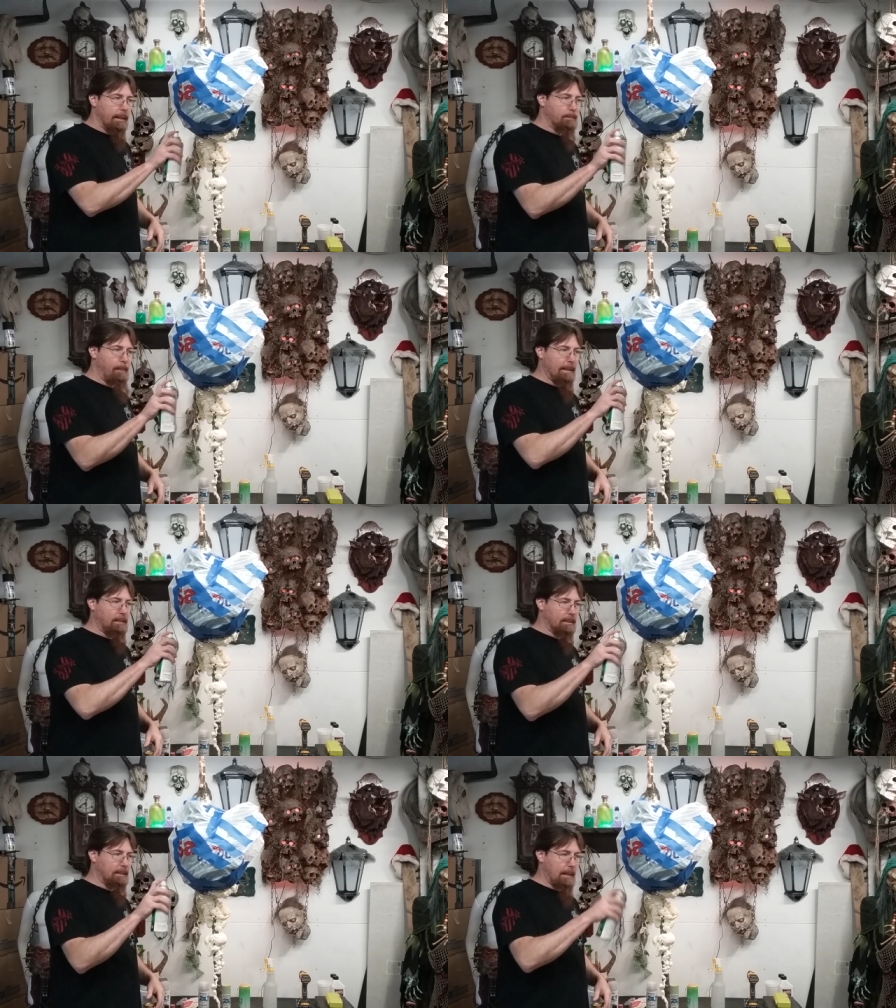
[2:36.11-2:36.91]
It's
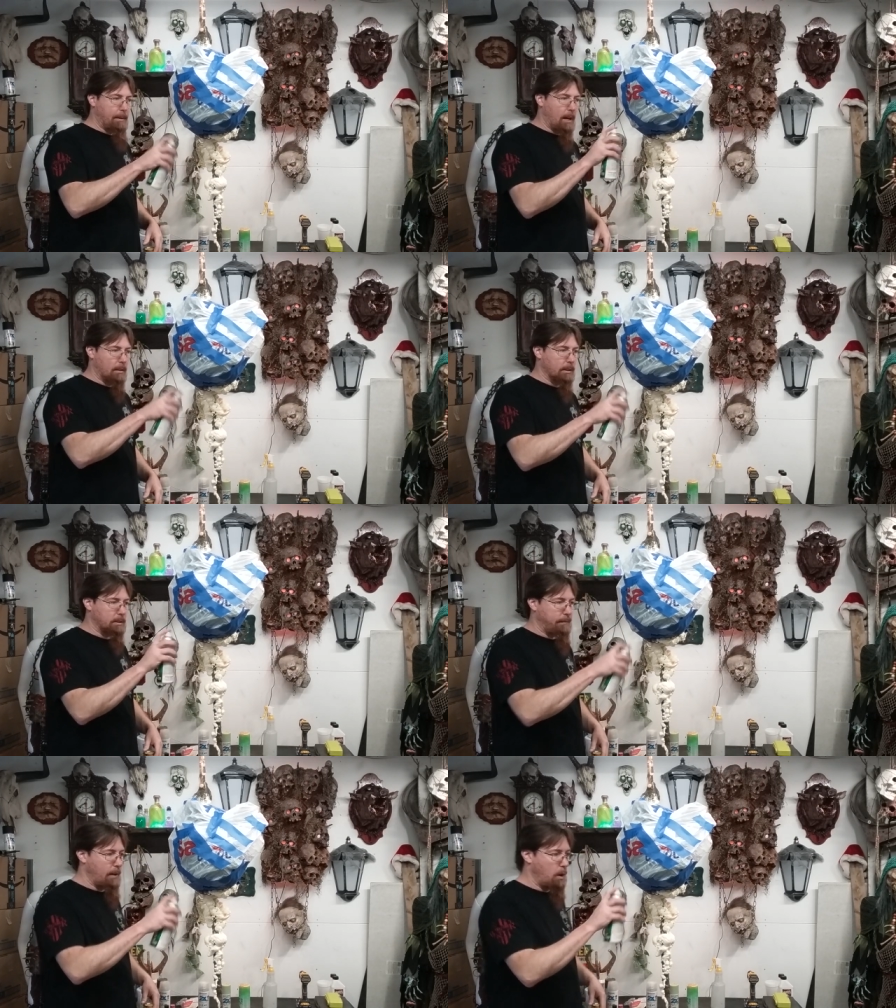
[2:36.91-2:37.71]
basically the same color
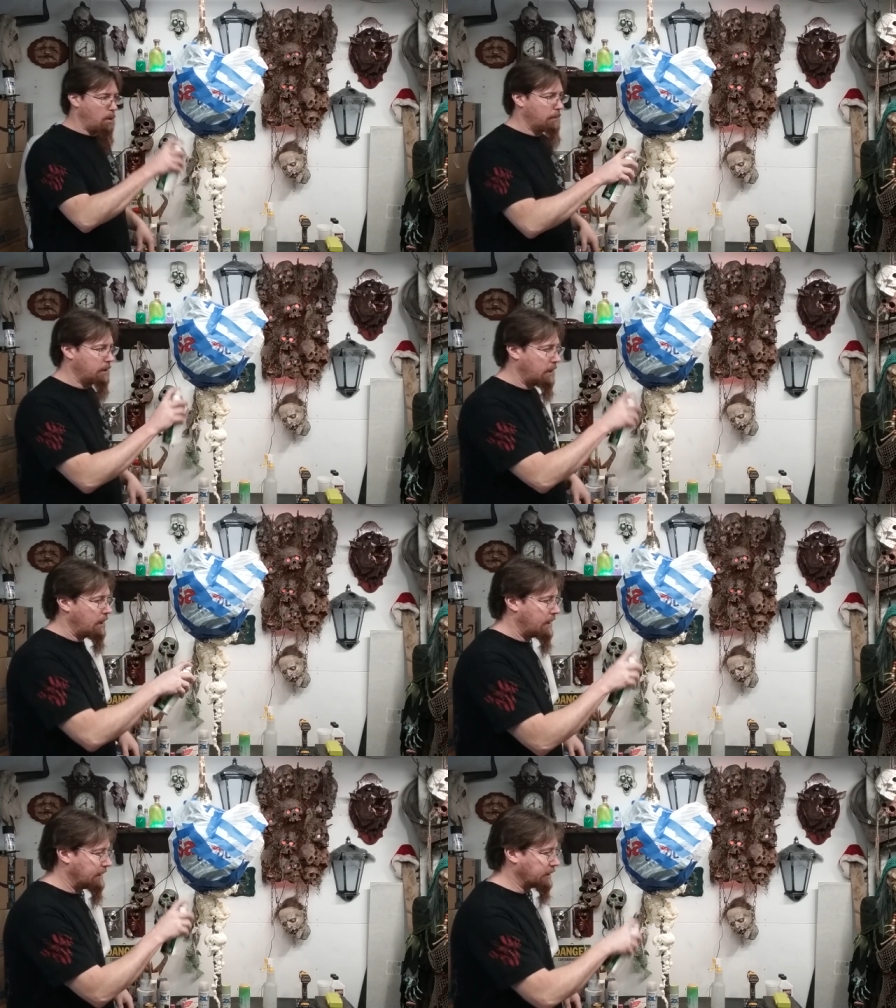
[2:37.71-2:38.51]
as the foam,
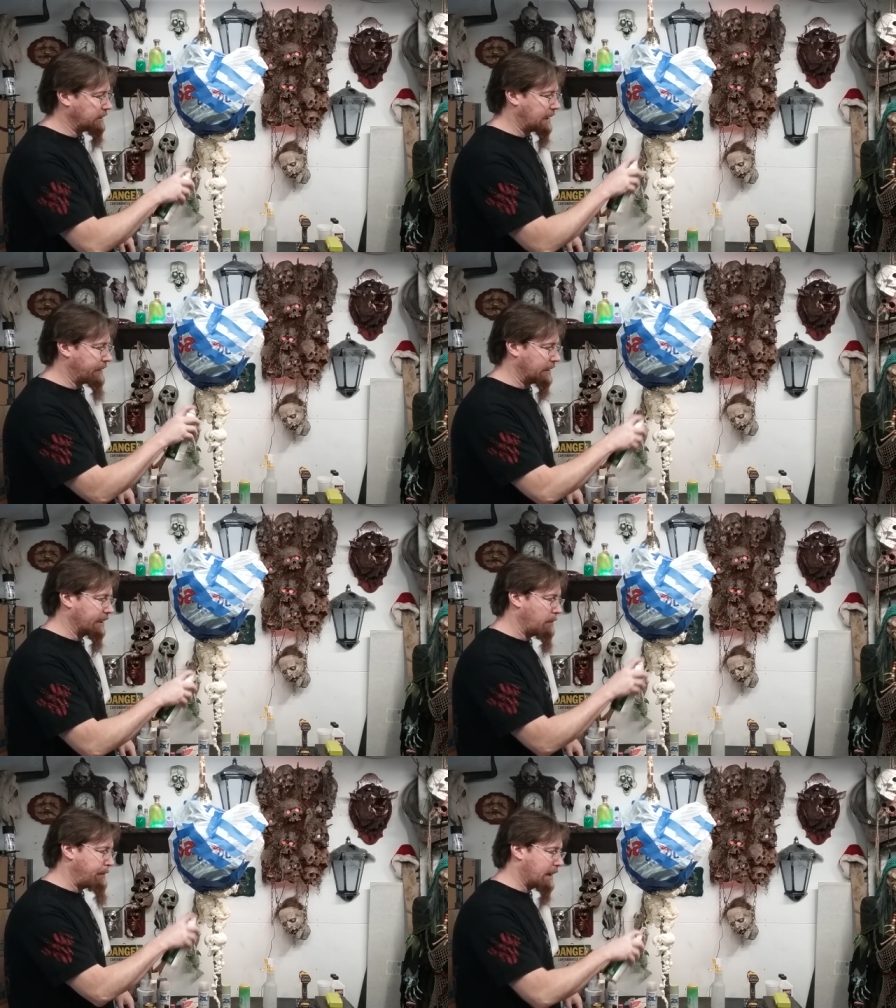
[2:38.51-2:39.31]
just to give it a
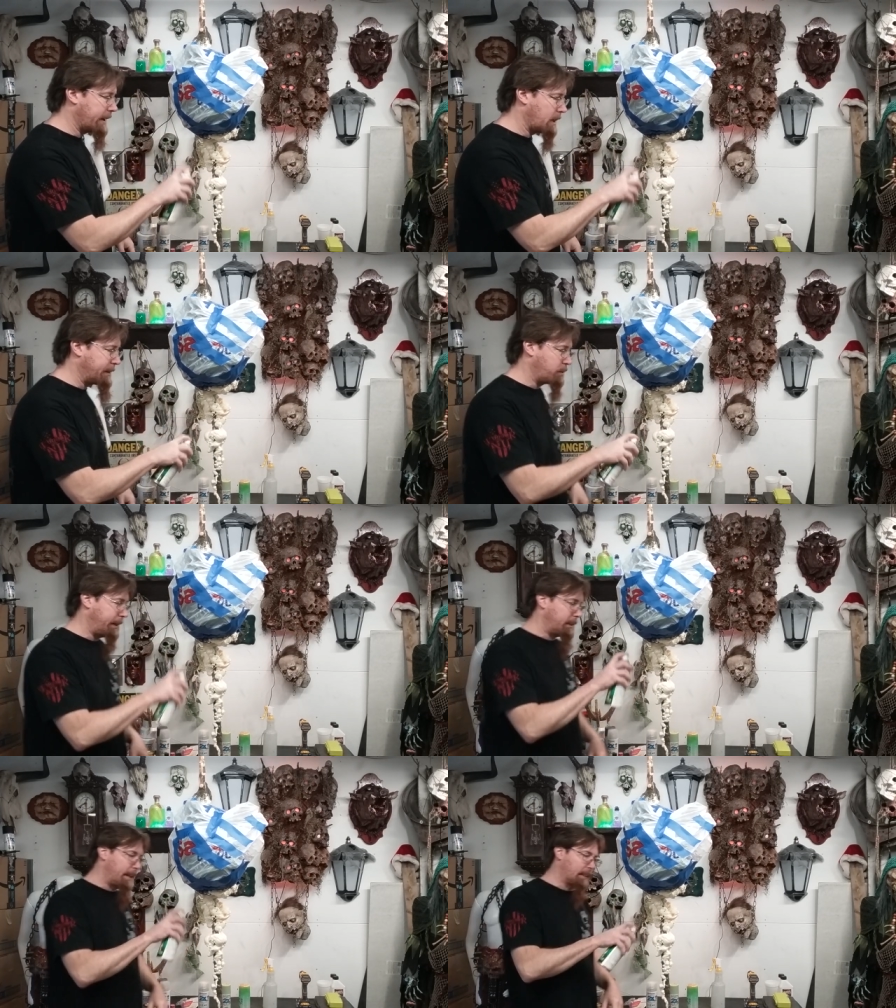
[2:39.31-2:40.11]
little barrier
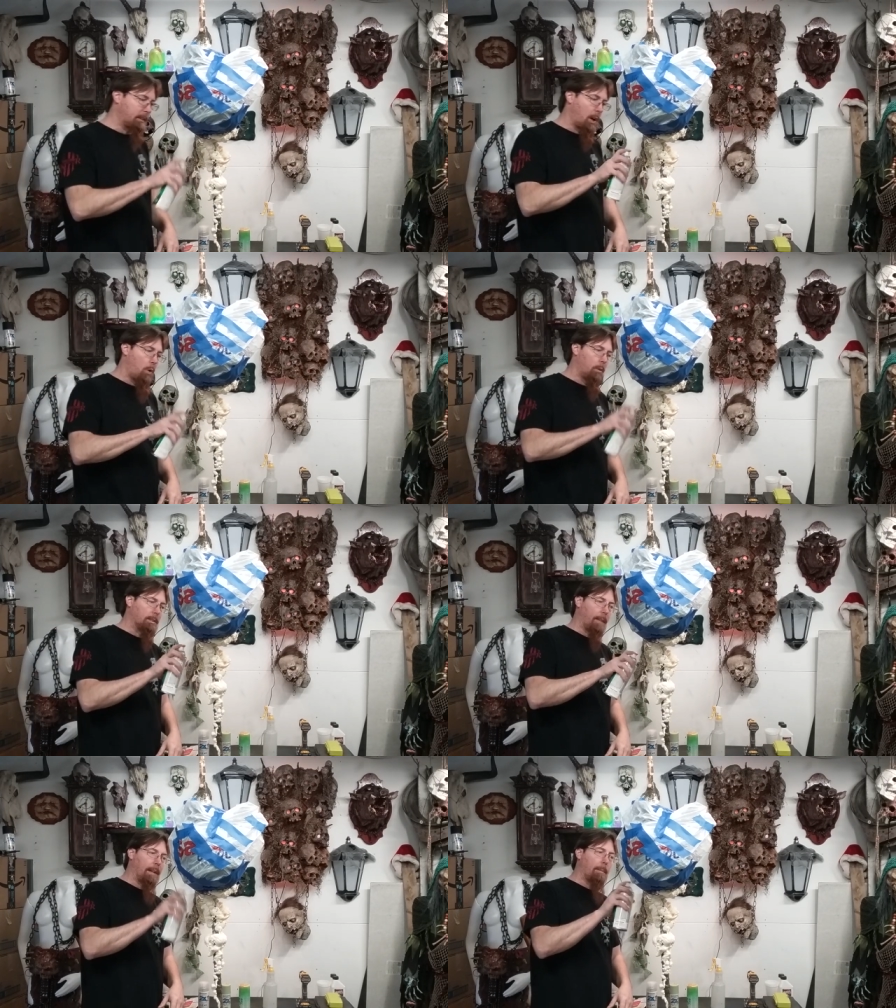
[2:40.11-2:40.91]
between the next coat,
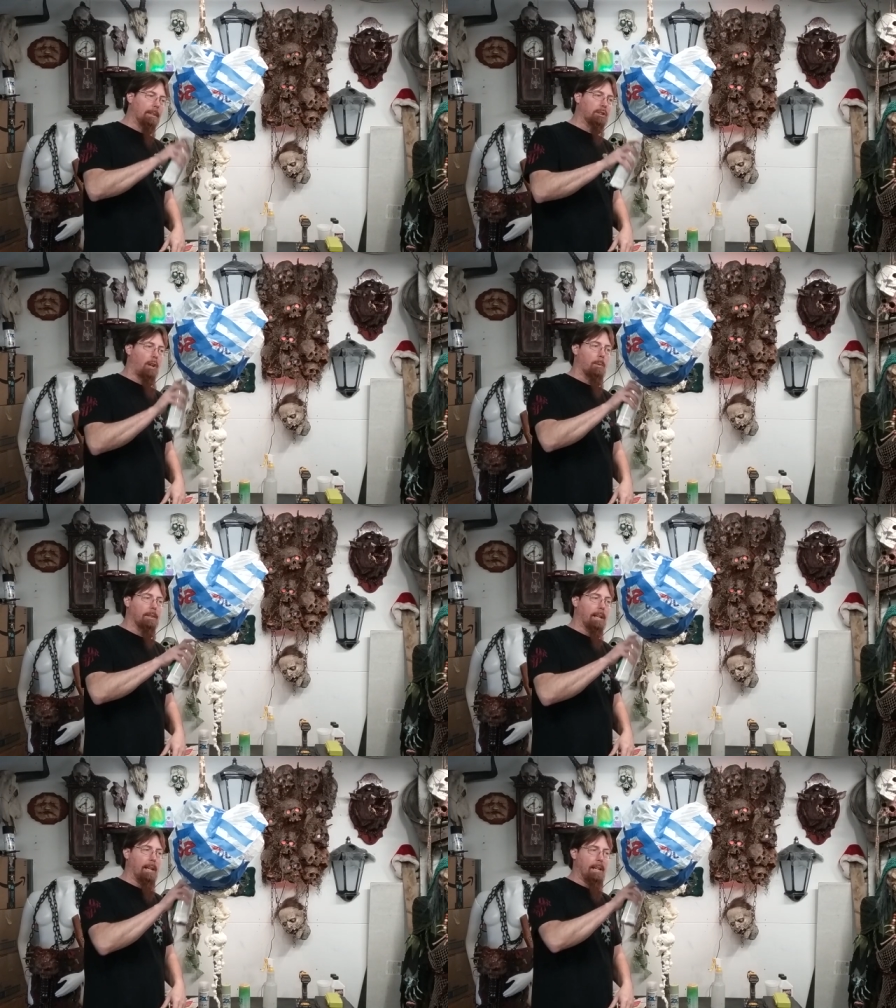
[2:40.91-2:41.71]
because I think I'm going to start
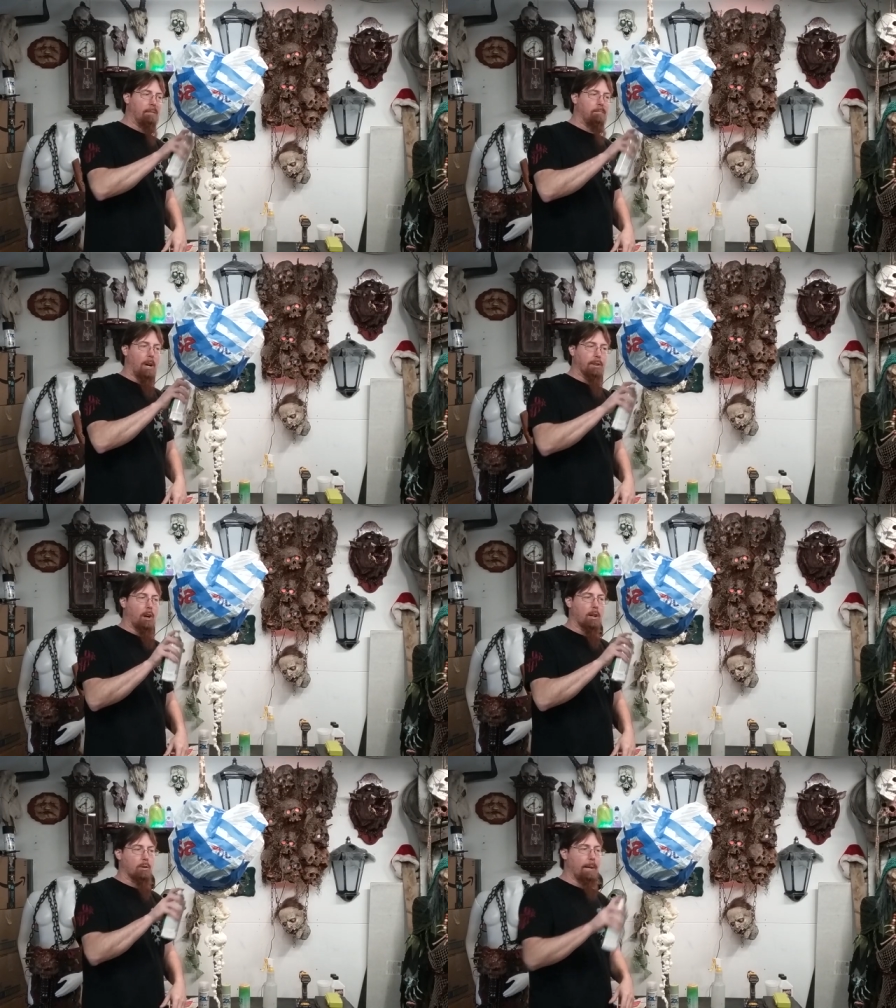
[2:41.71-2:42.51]
with a
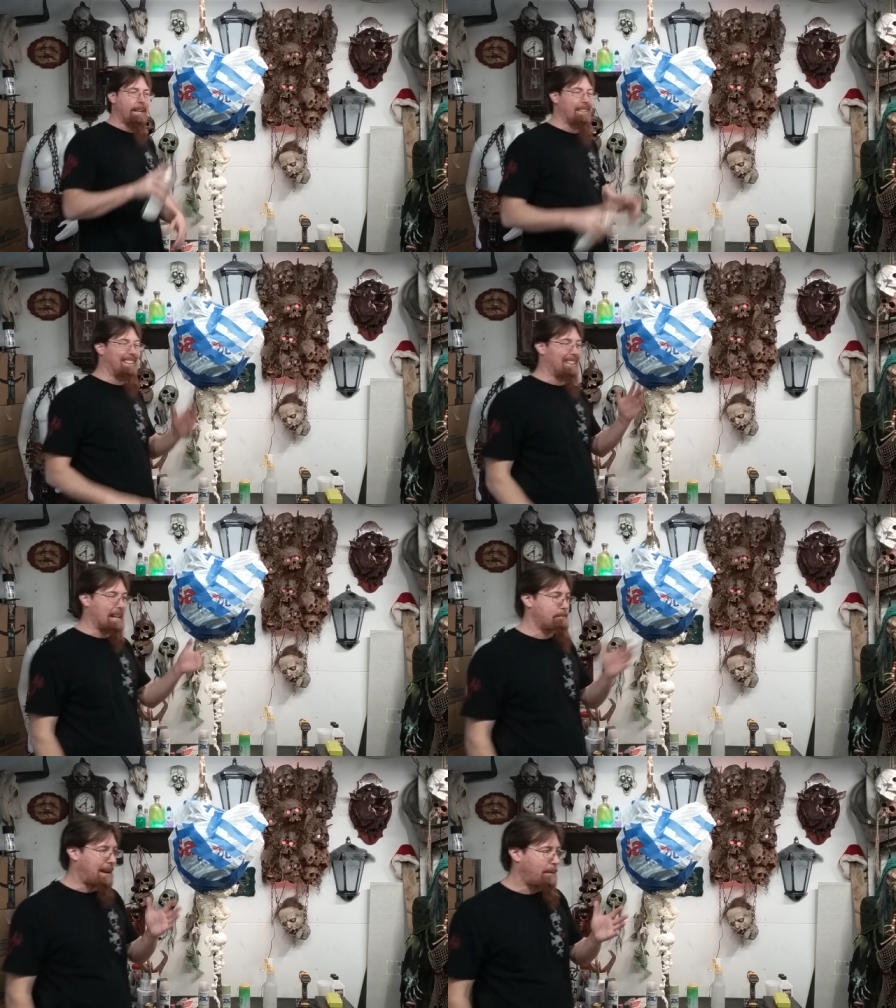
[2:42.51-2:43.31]
dark green and
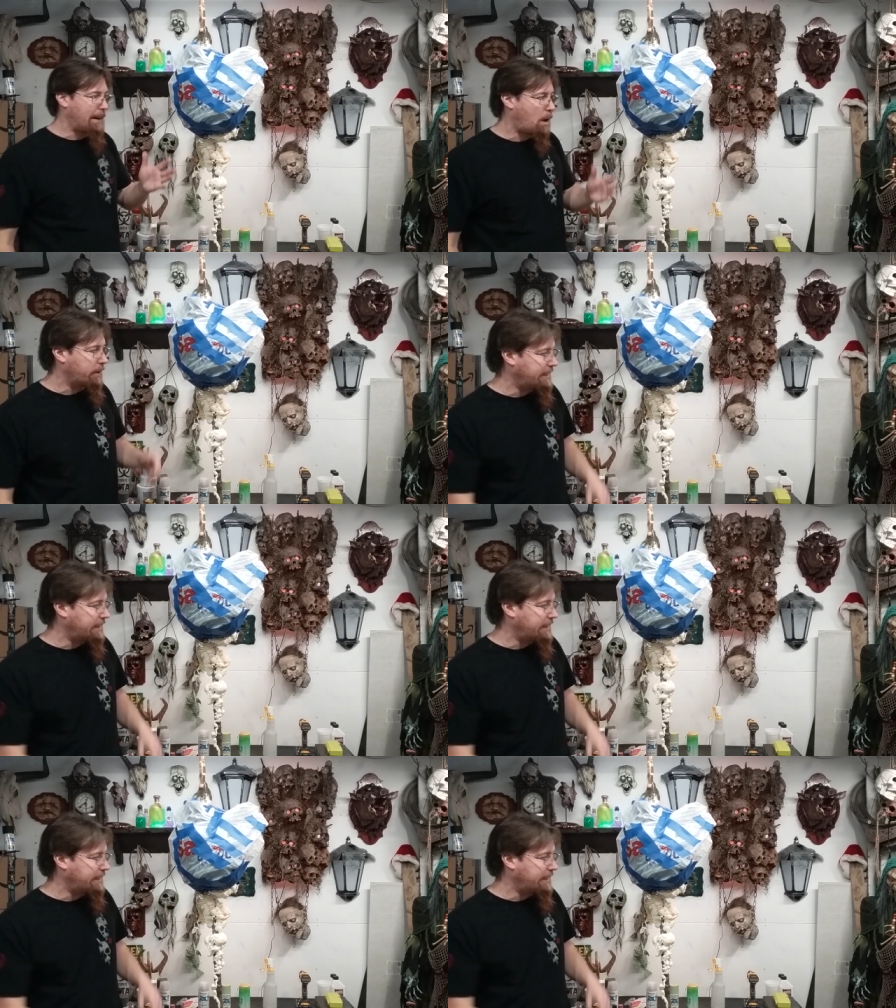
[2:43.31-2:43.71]
lighten my way out